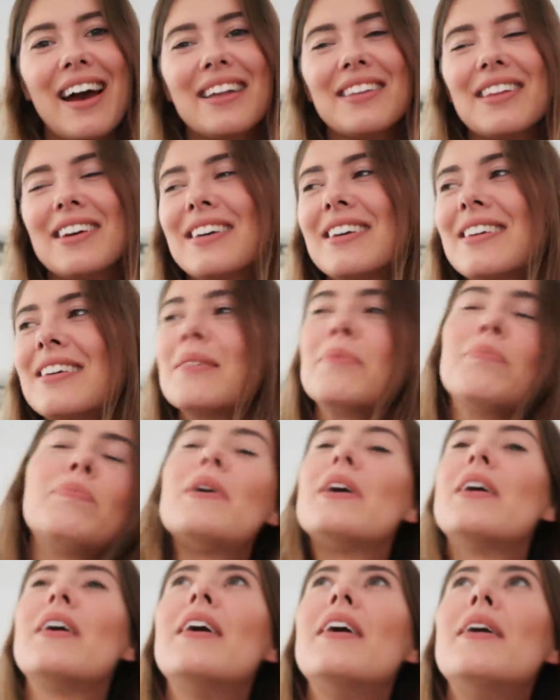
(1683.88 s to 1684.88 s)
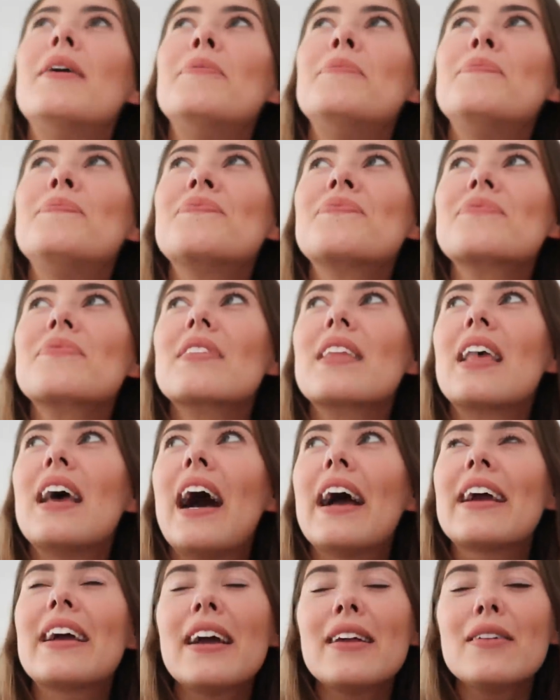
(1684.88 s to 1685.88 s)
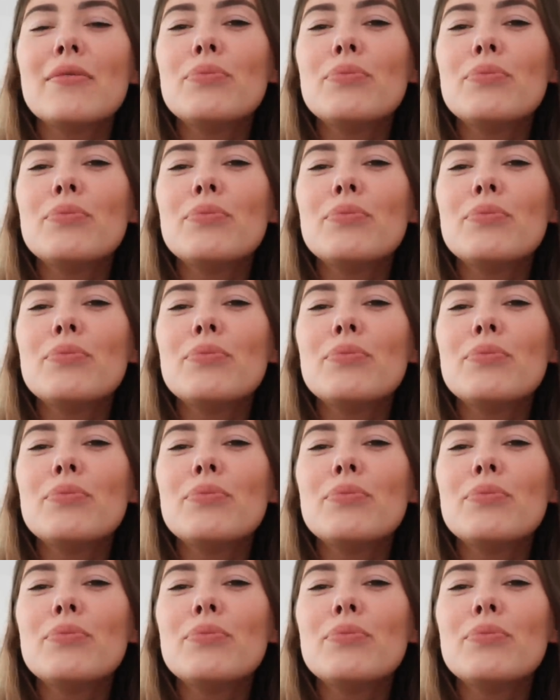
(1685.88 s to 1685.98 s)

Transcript: I like, but um I kind